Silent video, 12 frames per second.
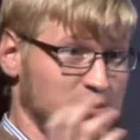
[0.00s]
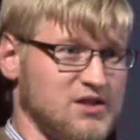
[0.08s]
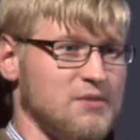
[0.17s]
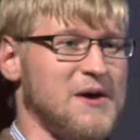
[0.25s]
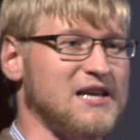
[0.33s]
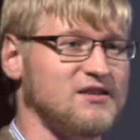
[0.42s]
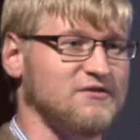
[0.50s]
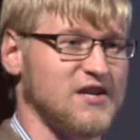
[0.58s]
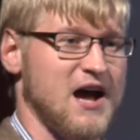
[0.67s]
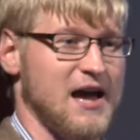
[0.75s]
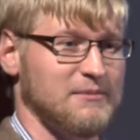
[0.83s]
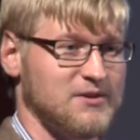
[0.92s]
was the best of
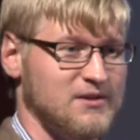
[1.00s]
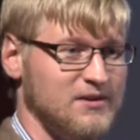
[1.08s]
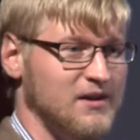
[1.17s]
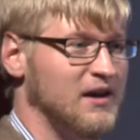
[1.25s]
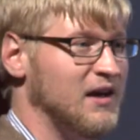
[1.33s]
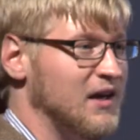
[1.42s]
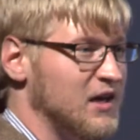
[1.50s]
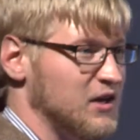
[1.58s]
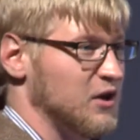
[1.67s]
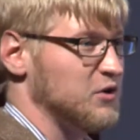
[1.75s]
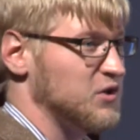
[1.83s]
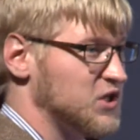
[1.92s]
times.
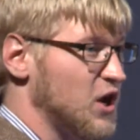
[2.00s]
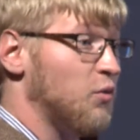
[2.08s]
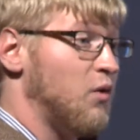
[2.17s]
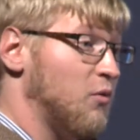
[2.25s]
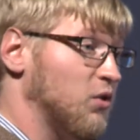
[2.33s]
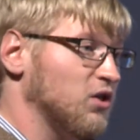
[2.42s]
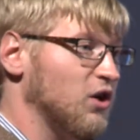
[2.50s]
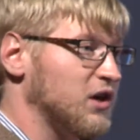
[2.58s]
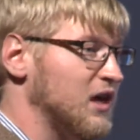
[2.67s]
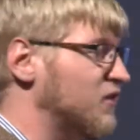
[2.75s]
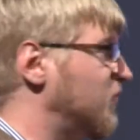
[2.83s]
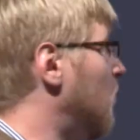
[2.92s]
So what we're
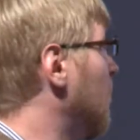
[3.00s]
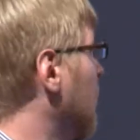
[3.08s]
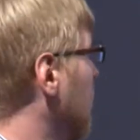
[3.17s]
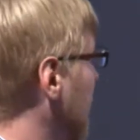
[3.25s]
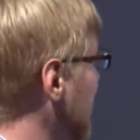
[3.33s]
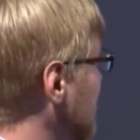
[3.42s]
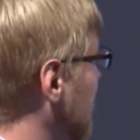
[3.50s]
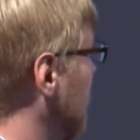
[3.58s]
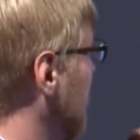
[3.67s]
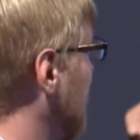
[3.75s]
looking for are ways that we